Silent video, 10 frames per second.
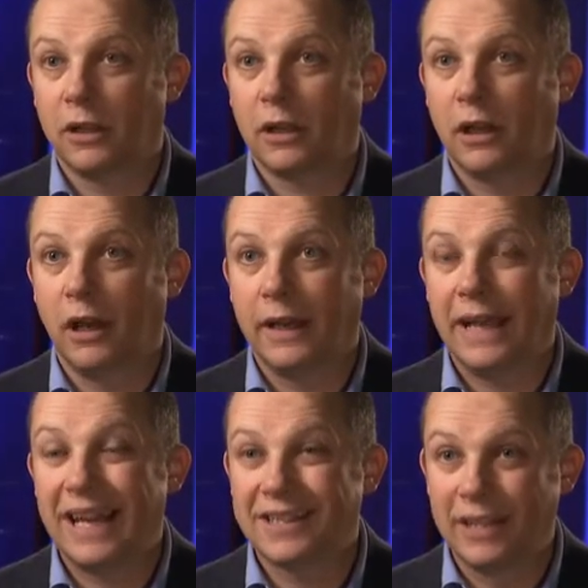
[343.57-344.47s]
product line
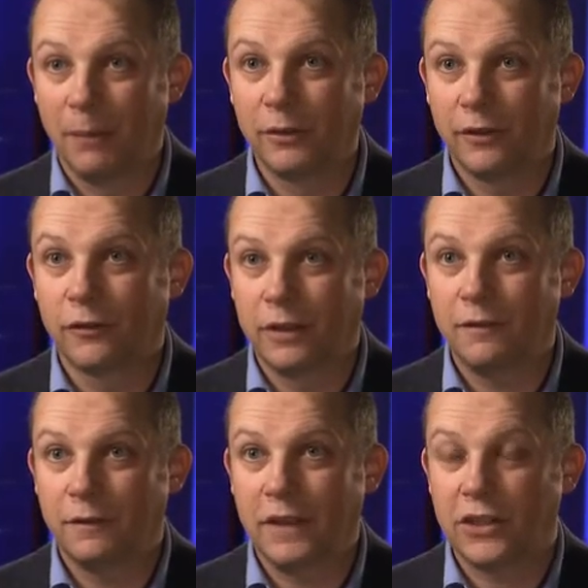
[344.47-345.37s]
has a number of
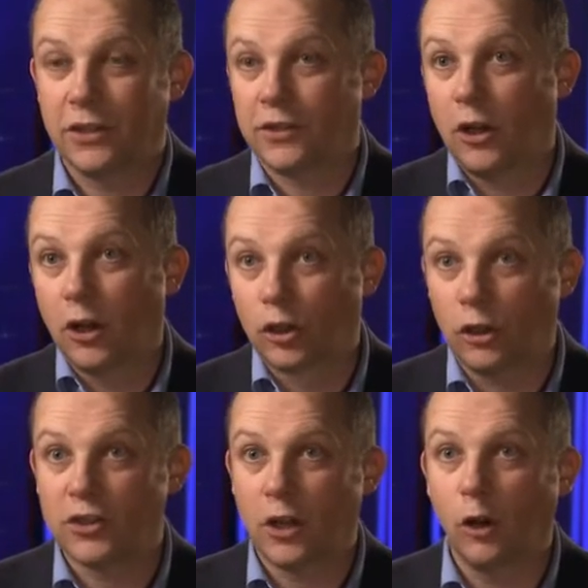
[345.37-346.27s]
green features
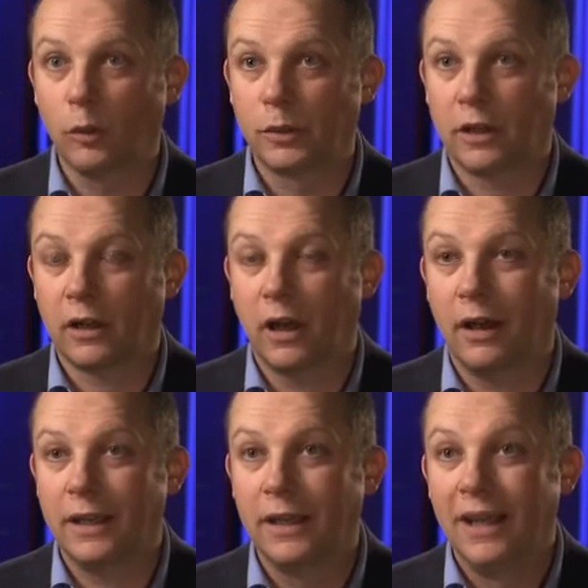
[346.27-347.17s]
across the whole product
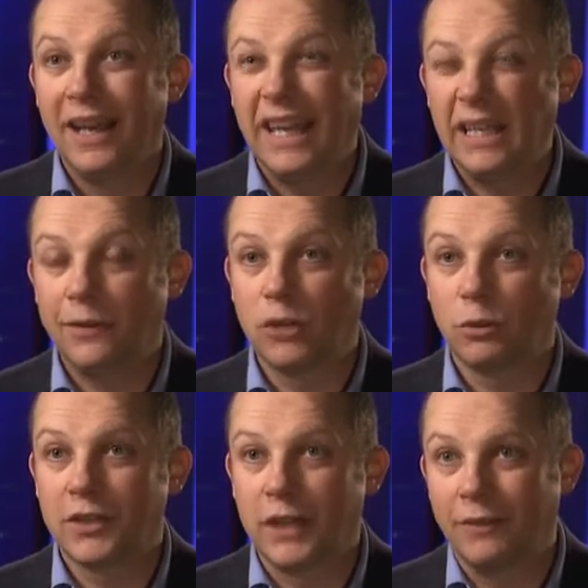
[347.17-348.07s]
line.
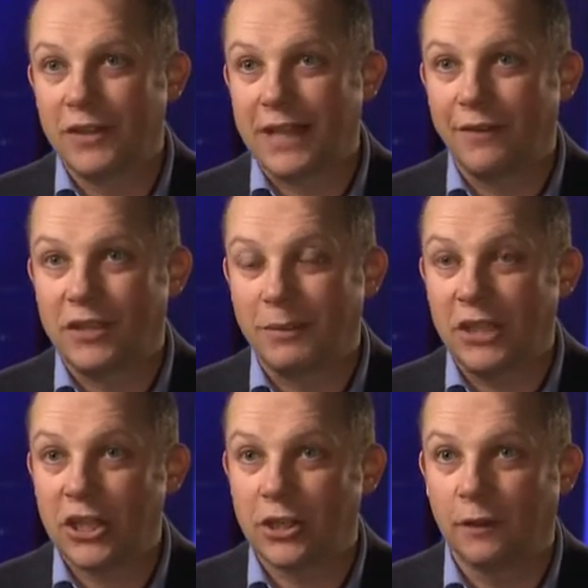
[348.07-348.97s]
Individual servers have some
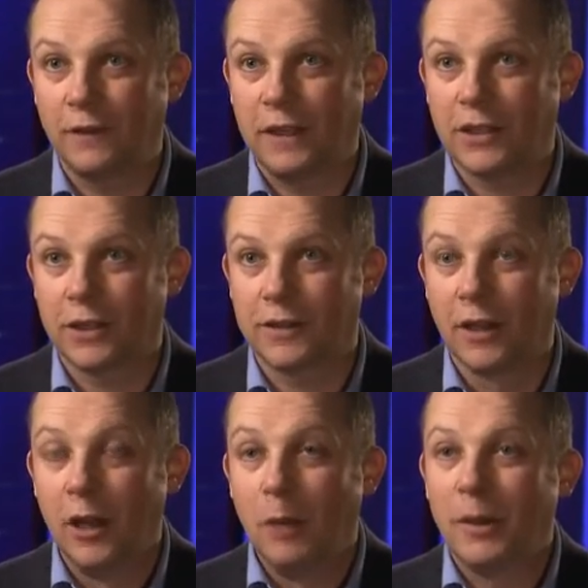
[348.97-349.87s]
additional features,
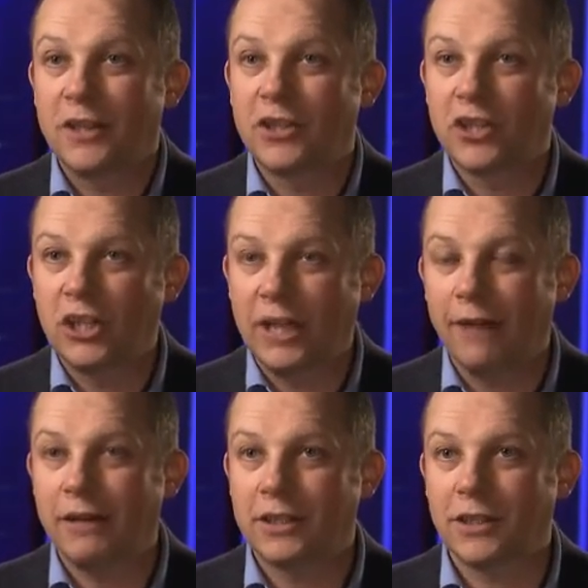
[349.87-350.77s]
but as a
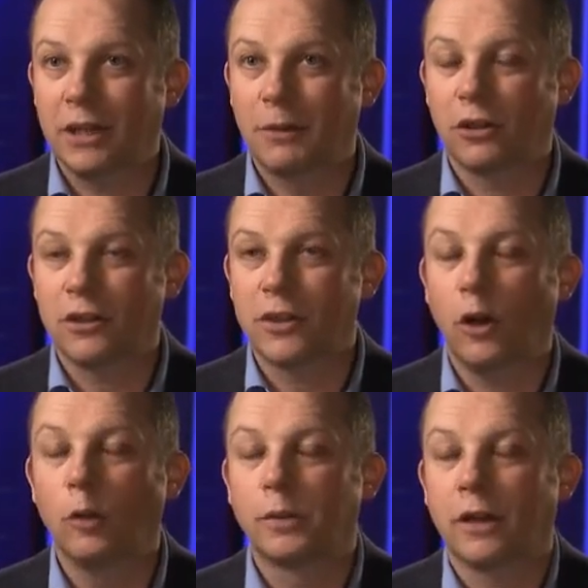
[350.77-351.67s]
generic term across the
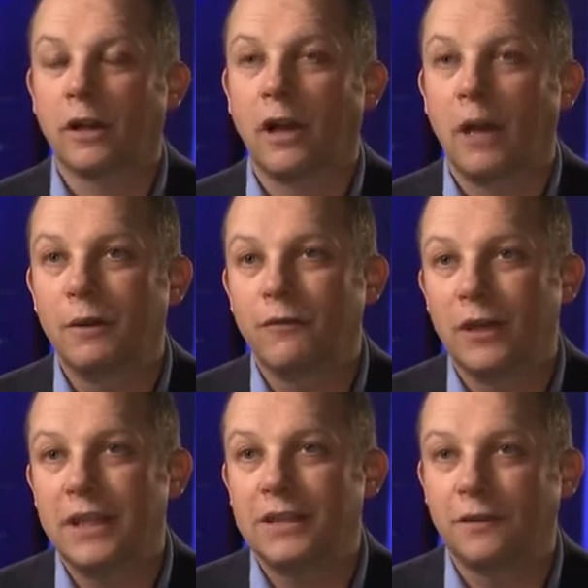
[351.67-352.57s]
whole product line, we've
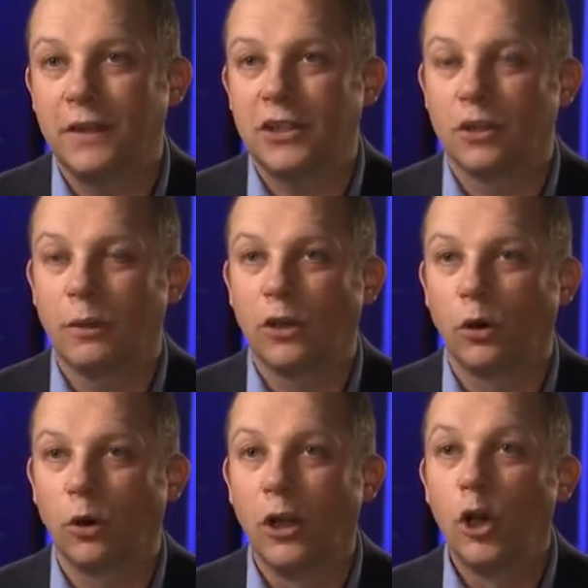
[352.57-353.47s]
released a feature we
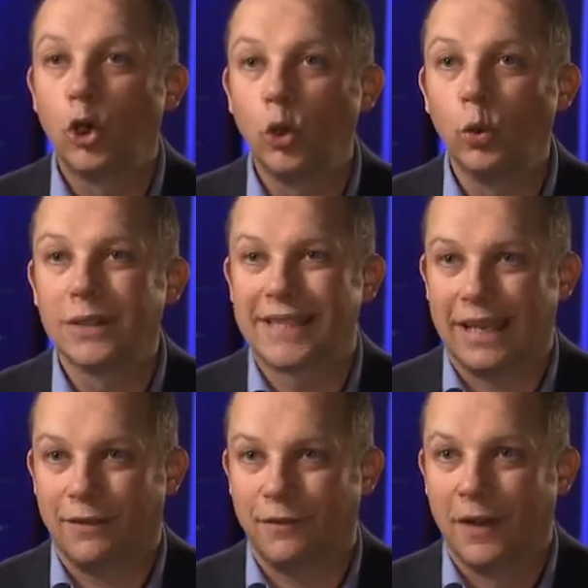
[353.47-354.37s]
call Cool
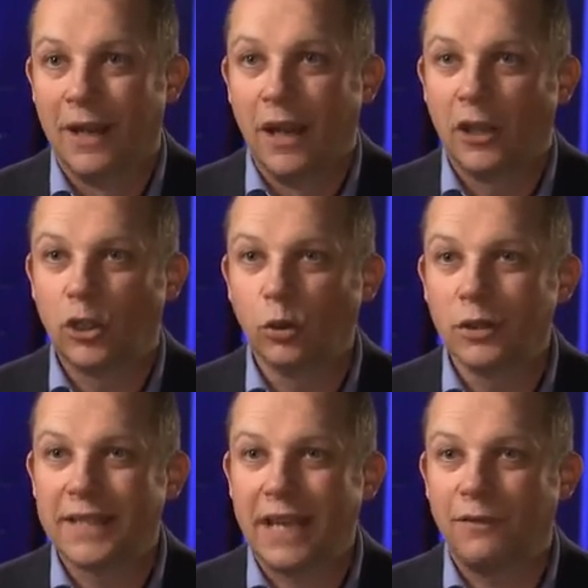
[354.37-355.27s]
Safe. And Cool
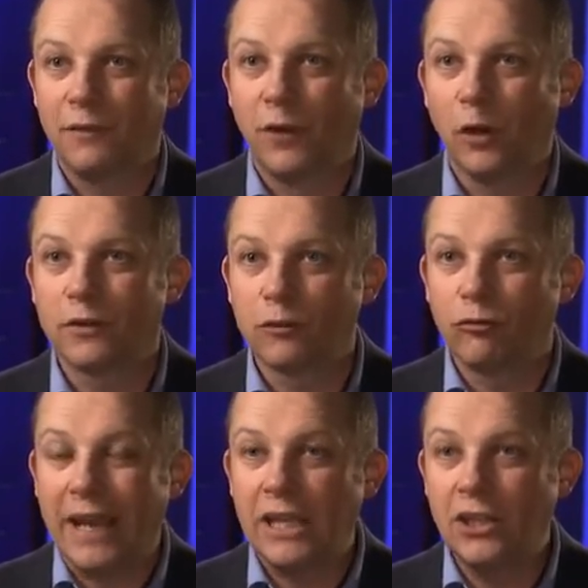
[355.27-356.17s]
Safe involves a
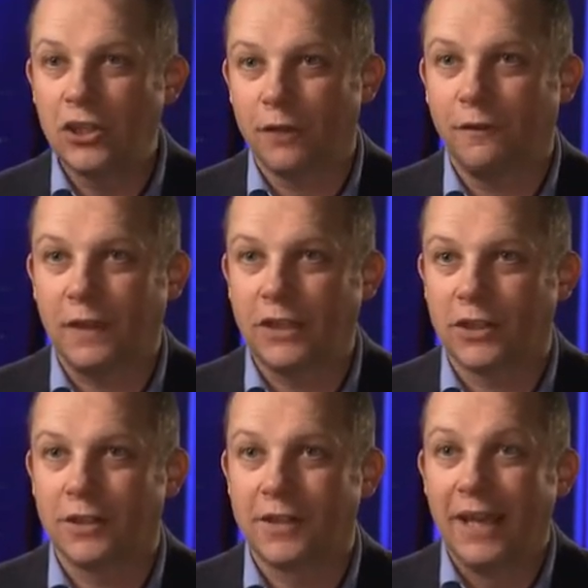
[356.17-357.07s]
range of
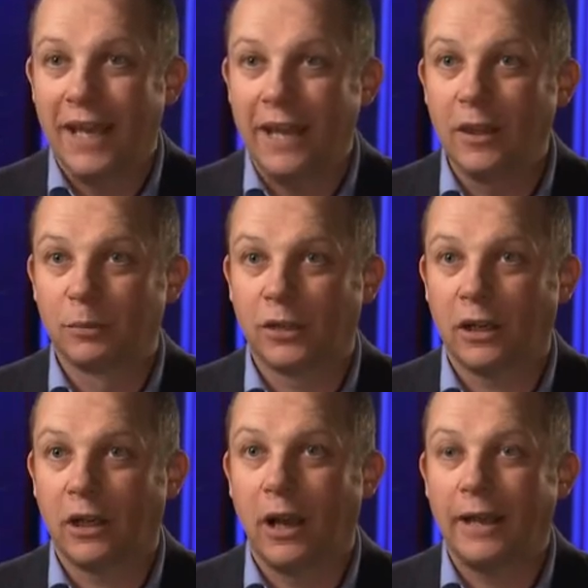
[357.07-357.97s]
features in the
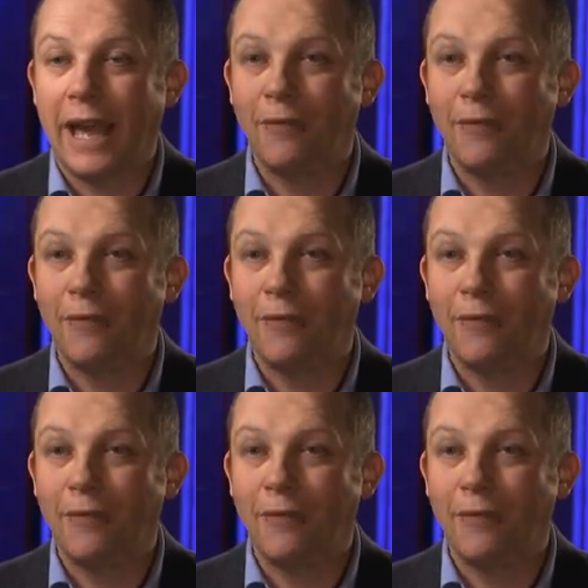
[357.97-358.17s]
product line,